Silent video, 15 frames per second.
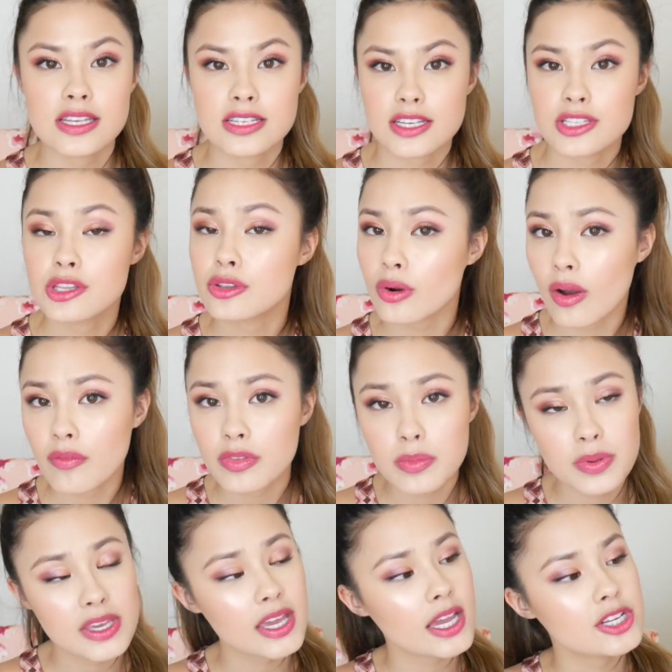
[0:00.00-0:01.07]
It doesn't throw off the
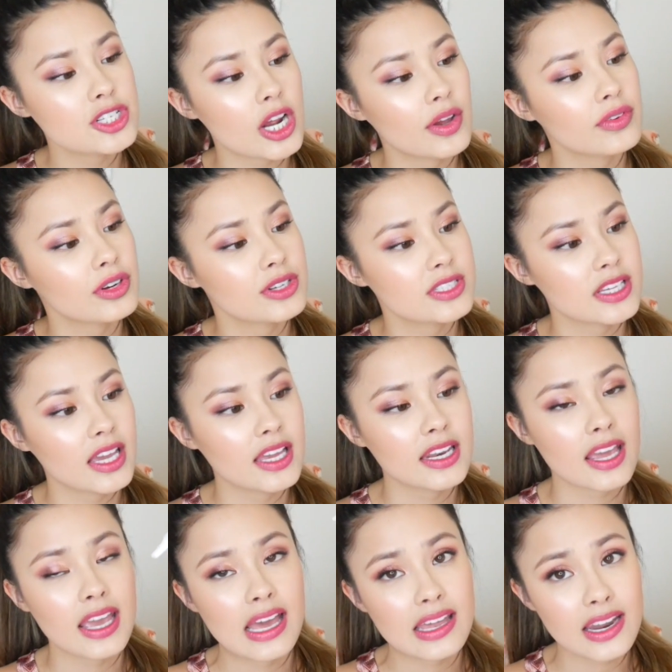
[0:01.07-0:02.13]
pH of your skin,
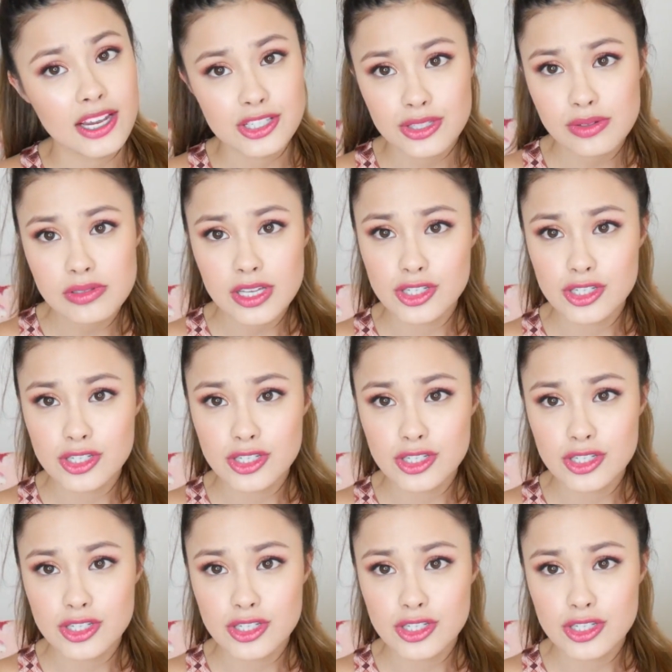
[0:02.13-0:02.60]
and I do